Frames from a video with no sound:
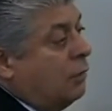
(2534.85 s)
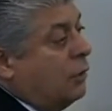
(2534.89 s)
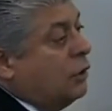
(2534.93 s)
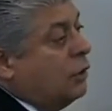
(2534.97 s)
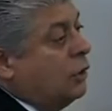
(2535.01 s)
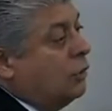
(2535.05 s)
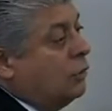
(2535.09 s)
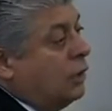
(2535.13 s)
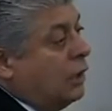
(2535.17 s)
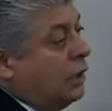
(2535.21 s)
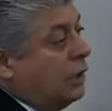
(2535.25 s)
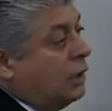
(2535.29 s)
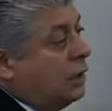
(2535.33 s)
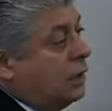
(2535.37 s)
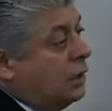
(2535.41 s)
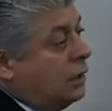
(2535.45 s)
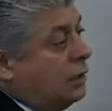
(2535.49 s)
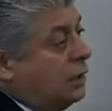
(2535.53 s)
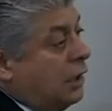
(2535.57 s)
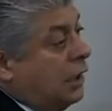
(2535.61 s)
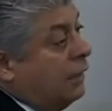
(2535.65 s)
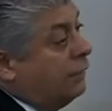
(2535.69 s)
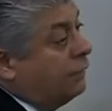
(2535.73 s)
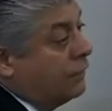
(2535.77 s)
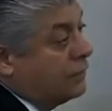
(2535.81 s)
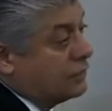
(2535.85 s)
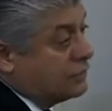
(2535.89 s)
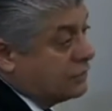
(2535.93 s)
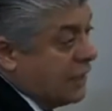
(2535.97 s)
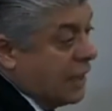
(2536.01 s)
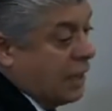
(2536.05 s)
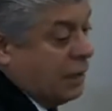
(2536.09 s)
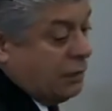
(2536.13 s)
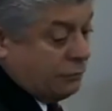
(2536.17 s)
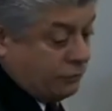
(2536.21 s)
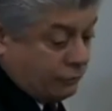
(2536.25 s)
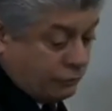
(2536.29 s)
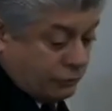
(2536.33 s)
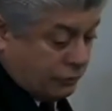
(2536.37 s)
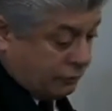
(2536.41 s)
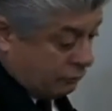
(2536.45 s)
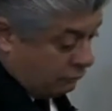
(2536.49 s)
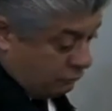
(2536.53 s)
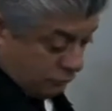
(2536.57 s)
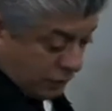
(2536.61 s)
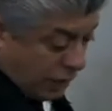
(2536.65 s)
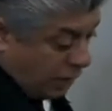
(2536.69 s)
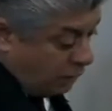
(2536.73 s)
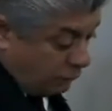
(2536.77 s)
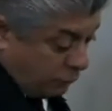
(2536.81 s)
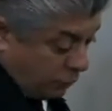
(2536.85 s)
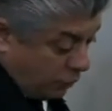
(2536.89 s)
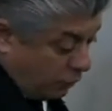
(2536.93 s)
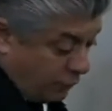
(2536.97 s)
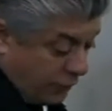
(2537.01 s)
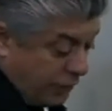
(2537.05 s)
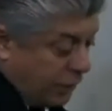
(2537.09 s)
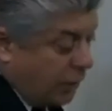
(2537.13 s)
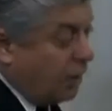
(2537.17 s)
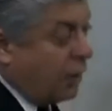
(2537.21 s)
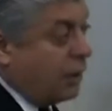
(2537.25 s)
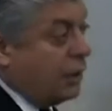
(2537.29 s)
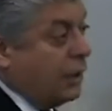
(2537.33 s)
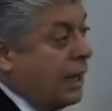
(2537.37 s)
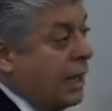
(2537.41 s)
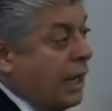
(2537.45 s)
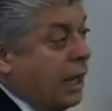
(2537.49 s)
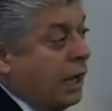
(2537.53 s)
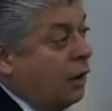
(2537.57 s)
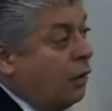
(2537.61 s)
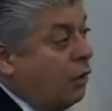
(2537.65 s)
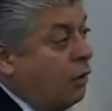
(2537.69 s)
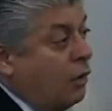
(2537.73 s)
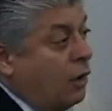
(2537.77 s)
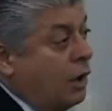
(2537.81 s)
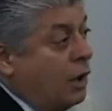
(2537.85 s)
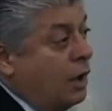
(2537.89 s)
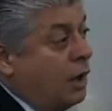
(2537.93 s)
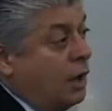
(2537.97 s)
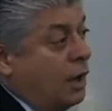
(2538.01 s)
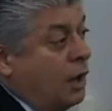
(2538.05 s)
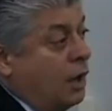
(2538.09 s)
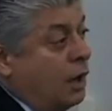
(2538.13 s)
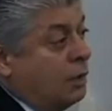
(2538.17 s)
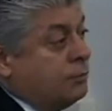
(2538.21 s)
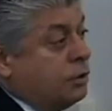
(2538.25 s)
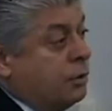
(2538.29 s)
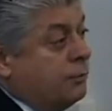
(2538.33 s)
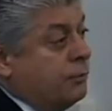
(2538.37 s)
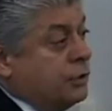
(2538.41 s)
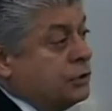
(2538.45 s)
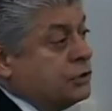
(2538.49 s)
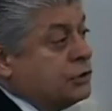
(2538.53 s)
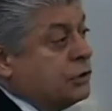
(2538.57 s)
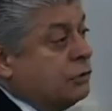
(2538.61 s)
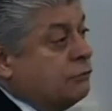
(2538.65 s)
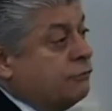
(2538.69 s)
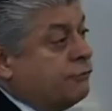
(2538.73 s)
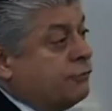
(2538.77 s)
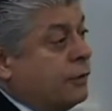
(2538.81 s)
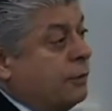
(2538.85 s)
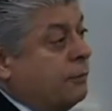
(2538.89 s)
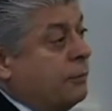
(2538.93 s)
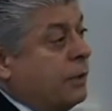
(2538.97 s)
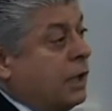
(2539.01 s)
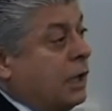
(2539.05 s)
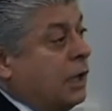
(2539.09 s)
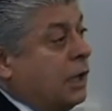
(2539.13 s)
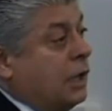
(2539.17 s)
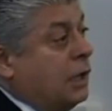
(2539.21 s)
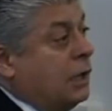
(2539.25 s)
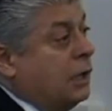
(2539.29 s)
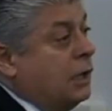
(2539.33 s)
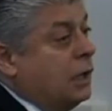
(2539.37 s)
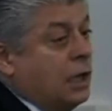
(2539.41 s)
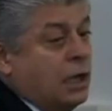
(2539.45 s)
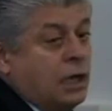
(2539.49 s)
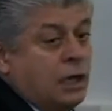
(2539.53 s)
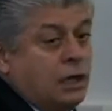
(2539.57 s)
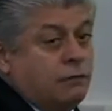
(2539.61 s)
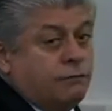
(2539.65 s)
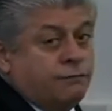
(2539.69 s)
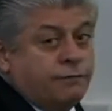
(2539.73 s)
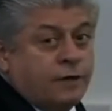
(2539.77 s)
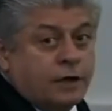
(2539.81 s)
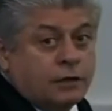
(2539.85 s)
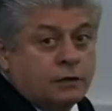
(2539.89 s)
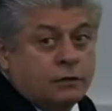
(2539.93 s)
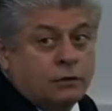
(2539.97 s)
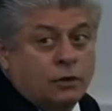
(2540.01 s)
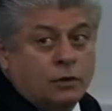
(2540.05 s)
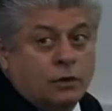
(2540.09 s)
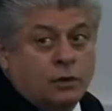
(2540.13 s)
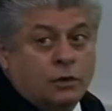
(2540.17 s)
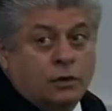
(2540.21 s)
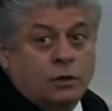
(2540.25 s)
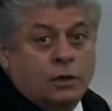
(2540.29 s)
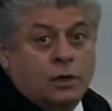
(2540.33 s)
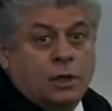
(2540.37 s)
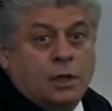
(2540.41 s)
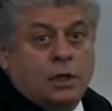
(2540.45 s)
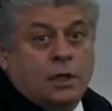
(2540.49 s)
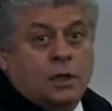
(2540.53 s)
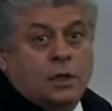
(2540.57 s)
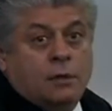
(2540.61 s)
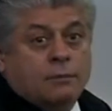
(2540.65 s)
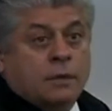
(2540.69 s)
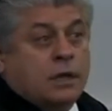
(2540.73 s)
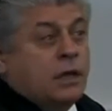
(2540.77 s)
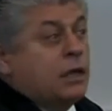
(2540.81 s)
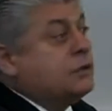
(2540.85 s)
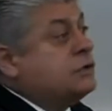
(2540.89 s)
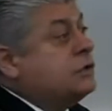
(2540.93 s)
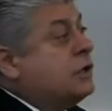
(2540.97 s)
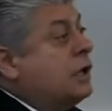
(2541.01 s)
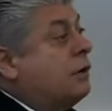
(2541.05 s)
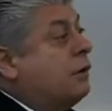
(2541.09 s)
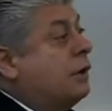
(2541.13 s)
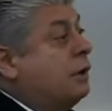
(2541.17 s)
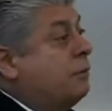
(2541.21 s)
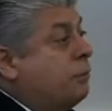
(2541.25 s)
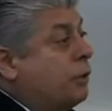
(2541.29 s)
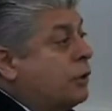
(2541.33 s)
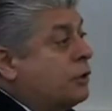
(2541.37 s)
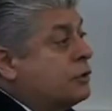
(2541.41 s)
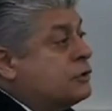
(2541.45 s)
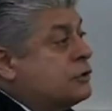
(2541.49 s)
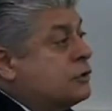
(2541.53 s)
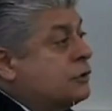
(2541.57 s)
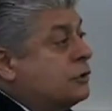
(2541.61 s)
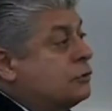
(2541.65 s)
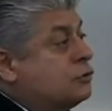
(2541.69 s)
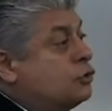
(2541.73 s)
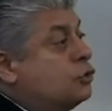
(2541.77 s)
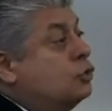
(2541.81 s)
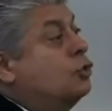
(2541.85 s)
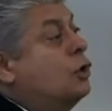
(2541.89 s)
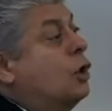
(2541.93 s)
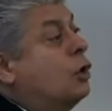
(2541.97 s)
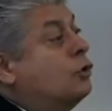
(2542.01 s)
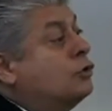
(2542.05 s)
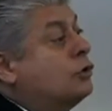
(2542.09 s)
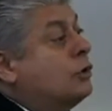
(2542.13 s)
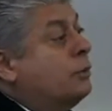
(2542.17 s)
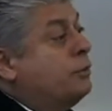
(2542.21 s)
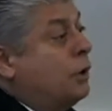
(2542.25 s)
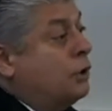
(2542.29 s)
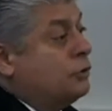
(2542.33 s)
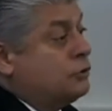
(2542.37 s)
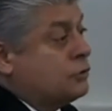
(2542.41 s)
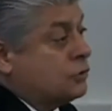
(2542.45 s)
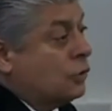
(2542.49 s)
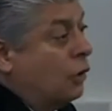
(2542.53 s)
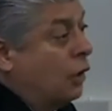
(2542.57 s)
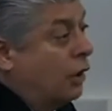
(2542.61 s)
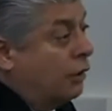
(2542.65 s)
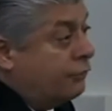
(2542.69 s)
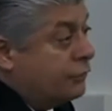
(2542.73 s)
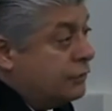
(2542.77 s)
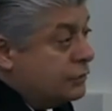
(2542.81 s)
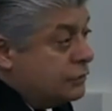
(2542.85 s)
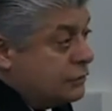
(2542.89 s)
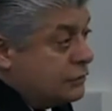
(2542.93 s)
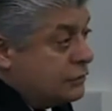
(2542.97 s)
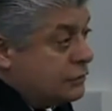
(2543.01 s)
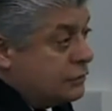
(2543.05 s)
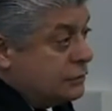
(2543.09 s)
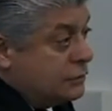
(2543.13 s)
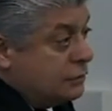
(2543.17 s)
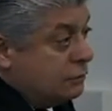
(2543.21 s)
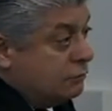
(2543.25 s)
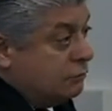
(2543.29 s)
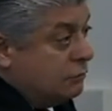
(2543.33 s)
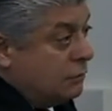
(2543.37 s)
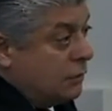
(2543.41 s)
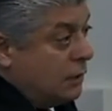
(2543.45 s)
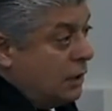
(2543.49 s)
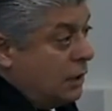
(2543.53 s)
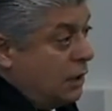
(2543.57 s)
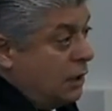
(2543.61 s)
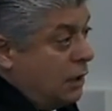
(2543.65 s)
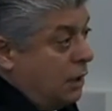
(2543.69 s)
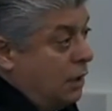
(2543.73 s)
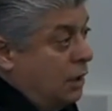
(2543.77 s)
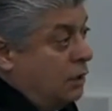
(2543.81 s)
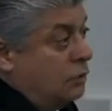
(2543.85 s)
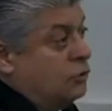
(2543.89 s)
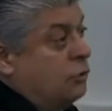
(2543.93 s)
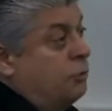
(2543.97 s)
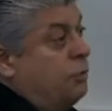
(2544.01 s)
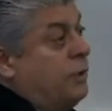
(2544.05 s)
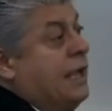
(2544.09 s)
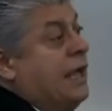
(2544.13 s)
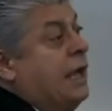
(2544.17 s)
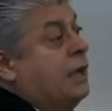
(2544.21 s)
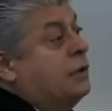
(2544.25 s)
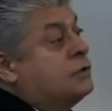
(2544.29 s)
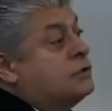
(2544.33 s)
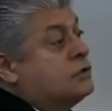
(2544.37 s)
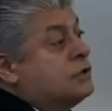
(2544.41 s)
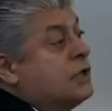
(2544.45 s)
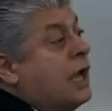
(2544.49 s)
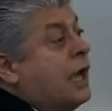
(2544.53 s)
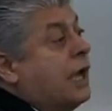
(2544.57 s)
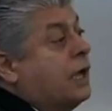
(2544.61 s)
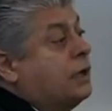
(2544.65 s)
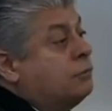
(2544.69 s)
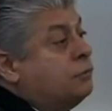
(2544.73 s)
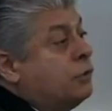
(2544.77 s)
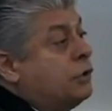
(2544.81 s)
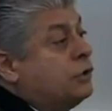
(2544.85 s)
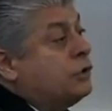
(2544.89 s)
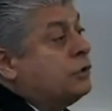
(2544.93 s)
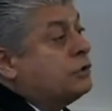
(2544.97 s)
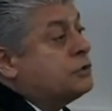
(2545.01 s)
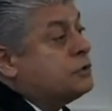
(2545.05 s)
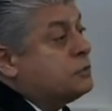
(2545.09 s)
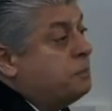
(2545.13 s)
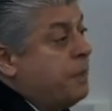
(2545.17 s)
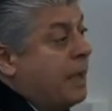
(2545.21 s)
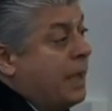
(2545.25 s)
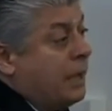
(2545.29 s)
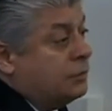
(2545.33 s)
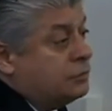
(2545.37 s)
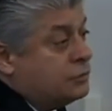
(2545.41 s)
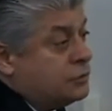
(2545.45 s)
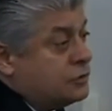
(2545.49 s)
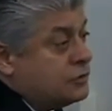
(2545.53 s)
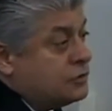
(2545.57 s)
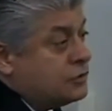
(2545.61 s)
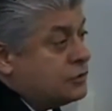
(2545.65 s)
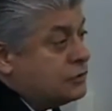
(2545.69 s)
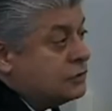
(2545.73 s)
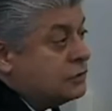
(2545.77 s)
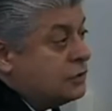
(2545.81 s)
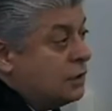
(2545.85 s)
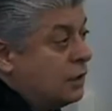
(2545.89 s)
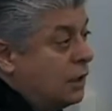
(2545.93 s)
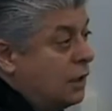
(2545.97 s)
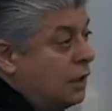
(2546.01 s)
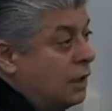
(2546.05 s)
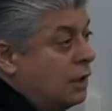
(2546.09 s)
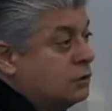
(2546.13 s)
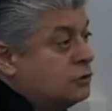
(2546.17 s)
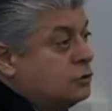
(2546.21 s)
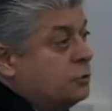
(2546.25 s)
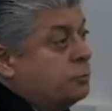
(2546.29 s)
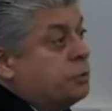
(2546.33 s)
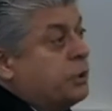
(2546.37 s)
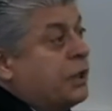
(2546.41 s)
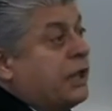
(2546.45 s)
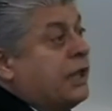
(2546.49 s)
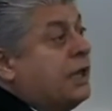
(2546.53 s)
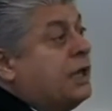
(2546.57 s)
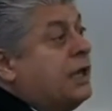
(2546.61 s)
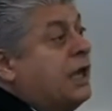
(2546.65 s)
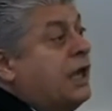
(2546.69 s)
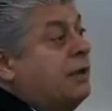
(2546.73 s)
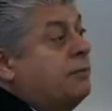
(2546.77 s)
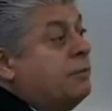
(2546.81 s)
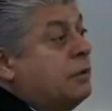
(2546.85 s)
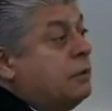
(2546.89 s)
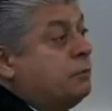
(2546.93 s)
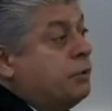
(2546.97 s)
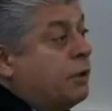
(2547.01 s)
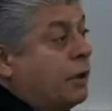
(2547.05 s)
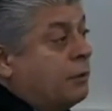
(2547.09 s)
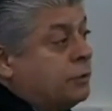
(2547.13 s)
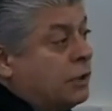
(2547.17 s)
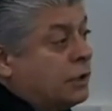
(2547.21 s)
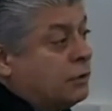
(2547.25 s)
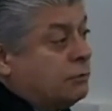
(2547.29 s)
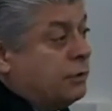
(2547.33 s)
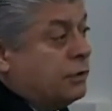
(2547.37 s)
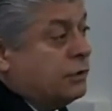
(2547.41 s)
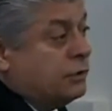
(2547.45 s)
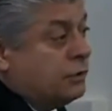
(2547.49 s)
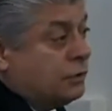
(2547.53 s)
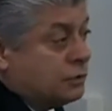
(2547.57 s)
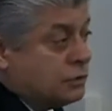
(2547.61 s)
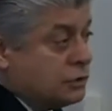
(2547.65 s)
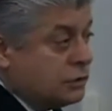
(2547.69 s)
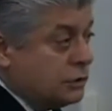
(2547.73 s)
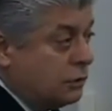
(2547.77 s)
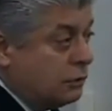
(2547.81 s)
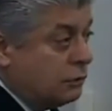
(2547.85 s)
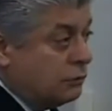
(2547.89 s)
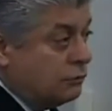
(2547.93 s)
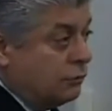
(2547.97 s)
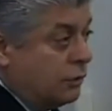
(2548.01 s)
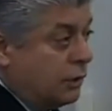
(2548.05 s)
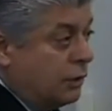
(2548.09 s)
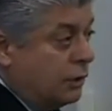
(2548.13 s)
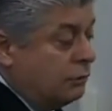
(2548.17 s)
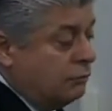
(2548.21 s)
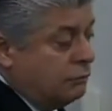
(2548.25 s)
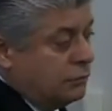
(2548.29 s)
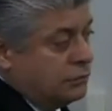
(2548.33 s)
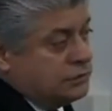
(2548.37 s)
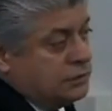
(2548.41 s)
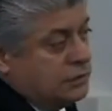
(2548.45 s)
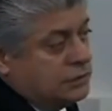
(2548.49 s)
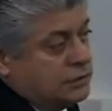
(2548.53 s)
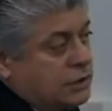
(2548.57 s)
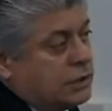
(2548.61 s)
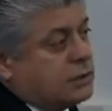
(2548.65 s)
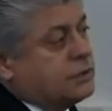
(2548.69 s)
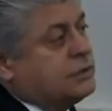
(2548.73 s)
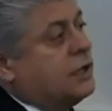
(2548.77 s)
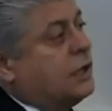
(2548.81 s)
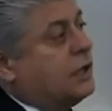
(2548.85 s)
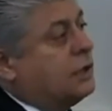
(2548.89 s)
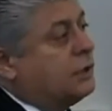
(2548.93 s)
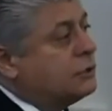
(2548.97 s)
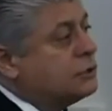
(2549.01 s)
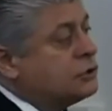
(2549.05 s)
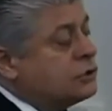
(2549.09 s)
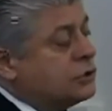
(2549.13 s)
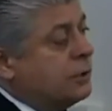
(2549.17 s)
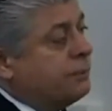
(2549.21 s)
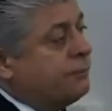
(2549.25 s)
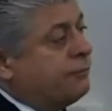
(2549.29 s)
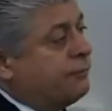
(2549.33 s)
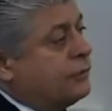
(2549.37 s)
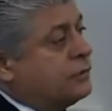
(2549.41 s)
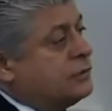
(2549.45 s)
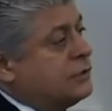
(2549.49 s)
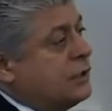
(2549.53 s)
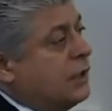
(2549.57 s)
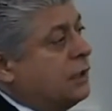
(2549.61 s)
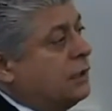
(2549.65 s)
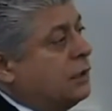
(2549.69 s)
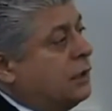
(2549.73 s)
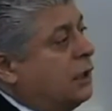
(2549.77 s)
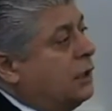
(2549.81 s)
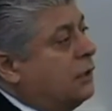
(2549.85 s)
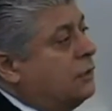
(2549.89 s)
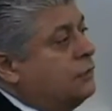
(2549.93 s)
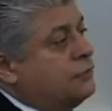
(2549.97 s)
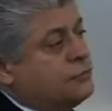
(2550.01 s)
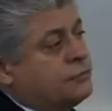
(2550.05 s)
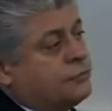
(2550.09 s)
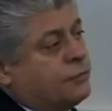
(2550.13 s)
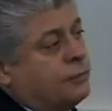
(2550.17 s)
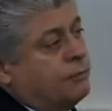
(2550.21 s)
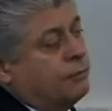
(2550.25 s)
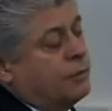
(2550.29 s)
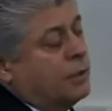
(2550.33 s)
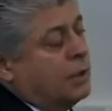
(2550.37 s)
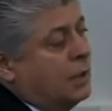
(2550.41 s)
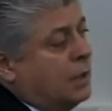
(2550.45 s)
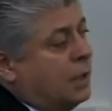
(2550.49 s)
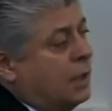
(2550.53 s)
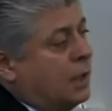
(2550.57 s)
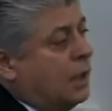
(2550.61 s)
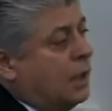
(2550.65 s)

when you needed in the South, right where we are now, permission from a, a federal military person to go to the post office, to be outside with your spouse, to play a game in public with your children. It was a dictatorship for 10 years from